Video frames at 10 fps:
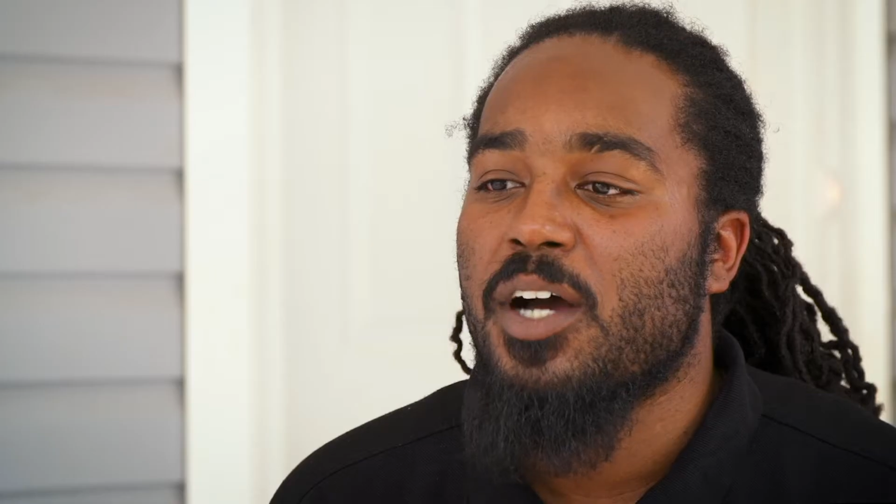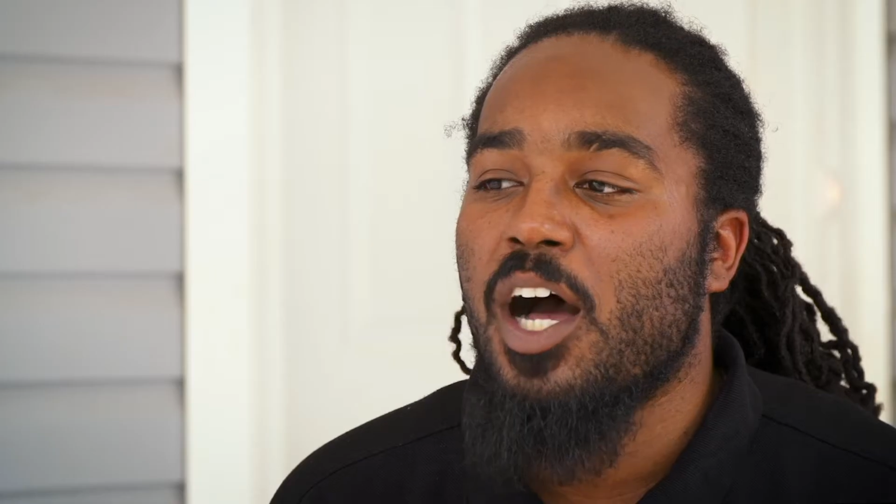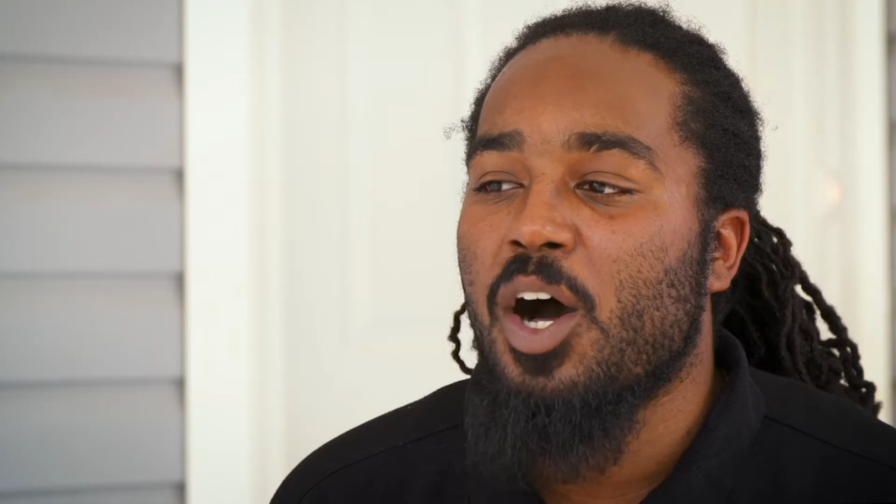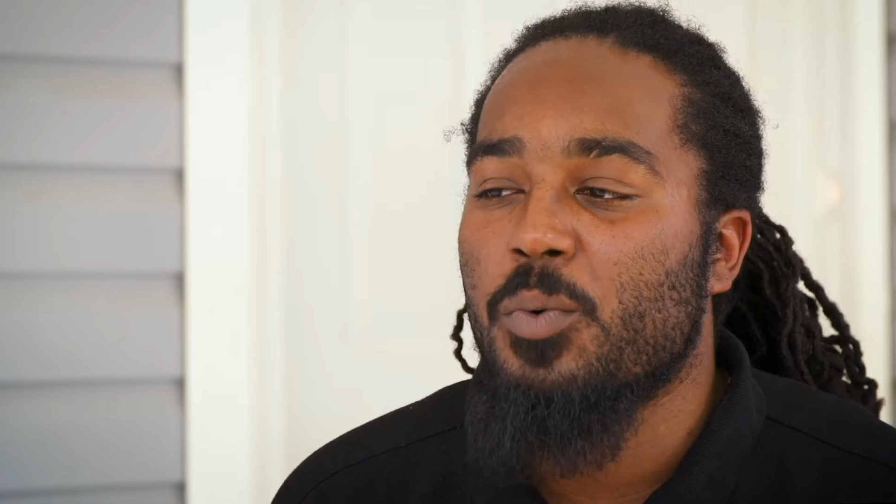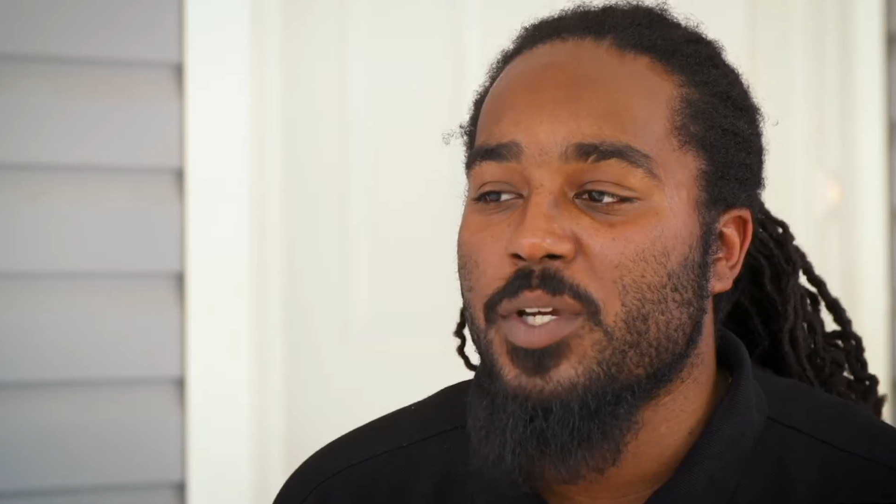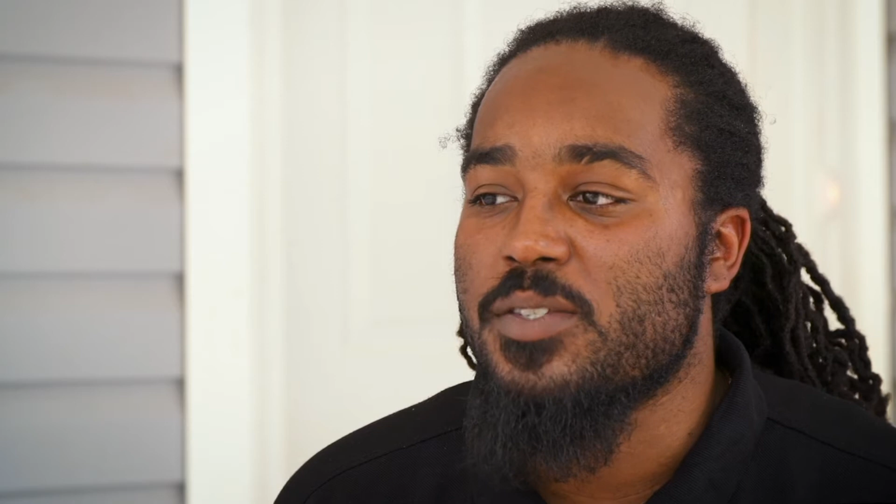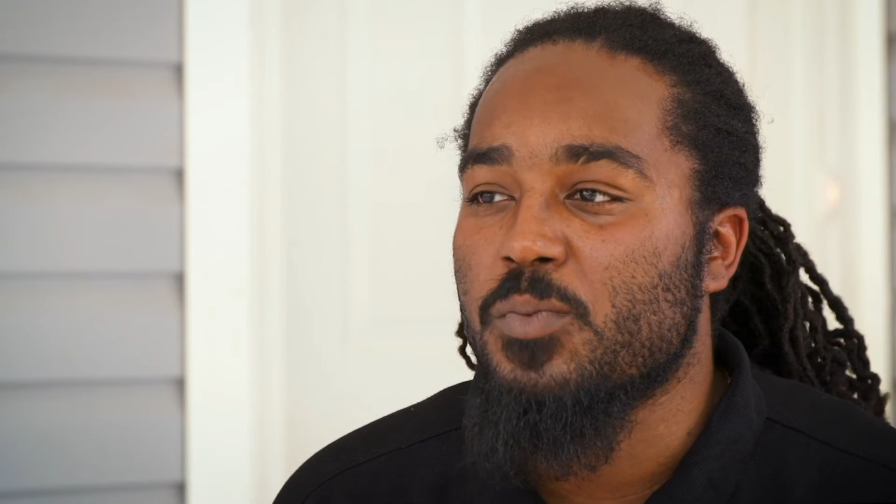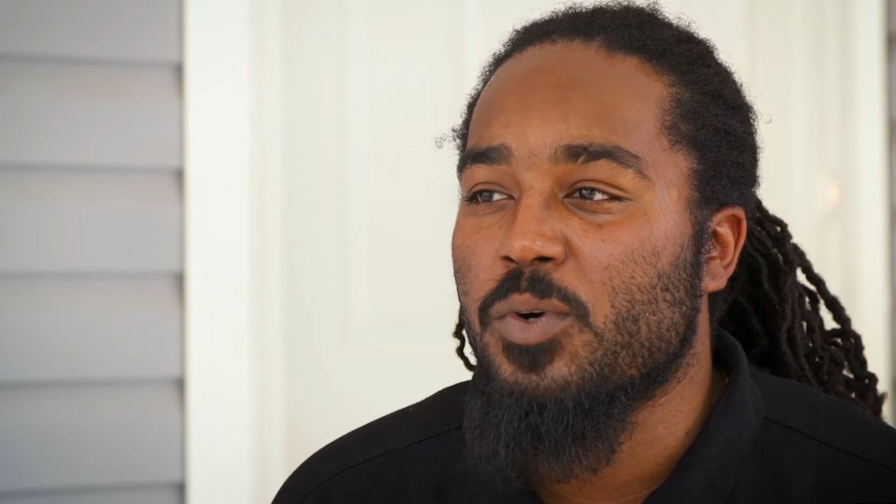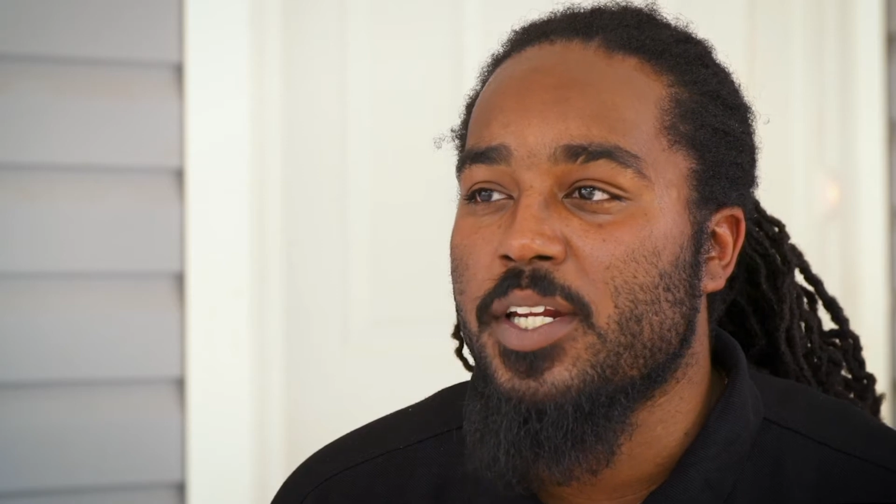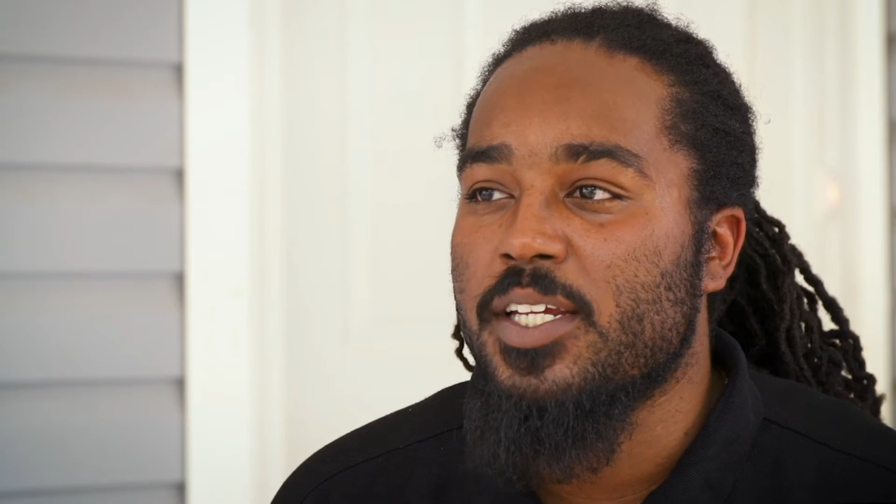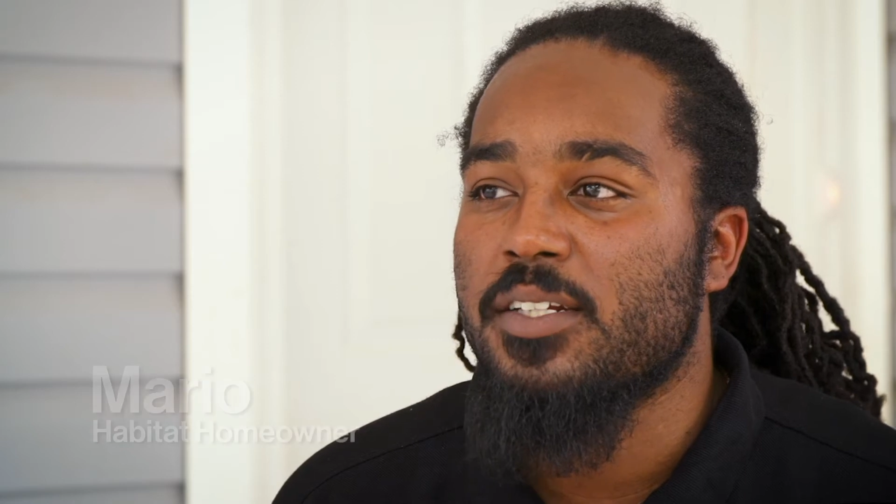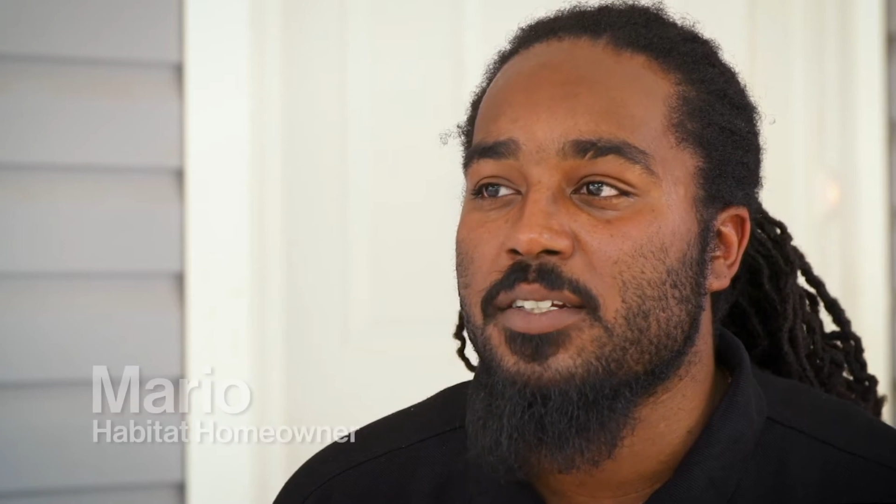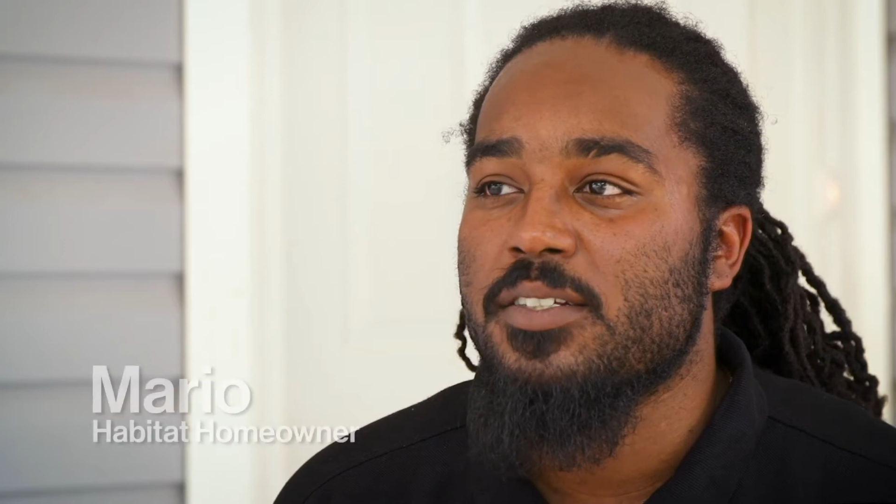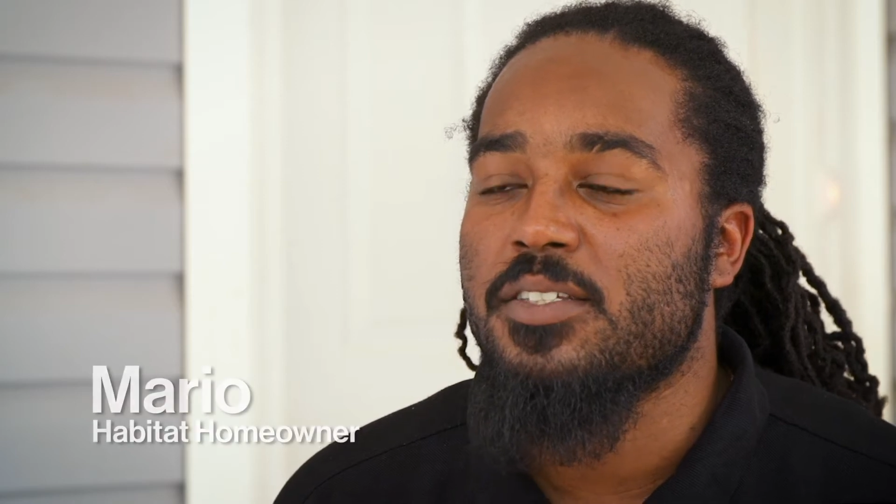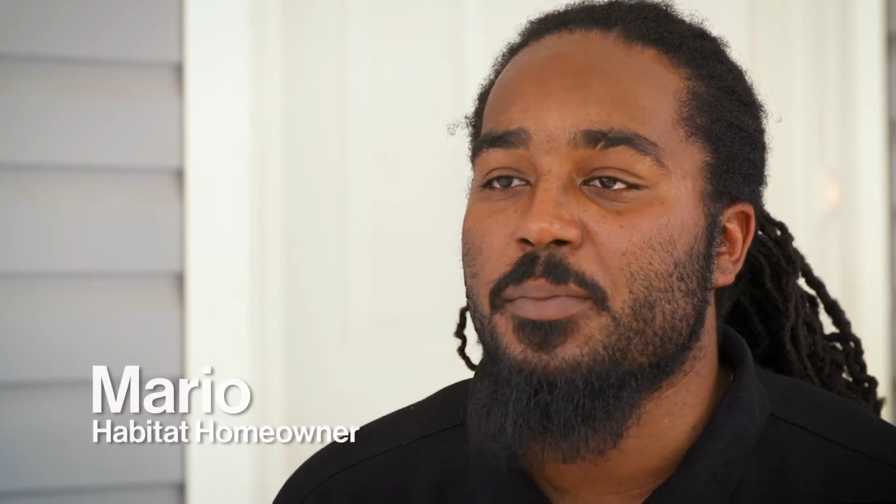I always wanted to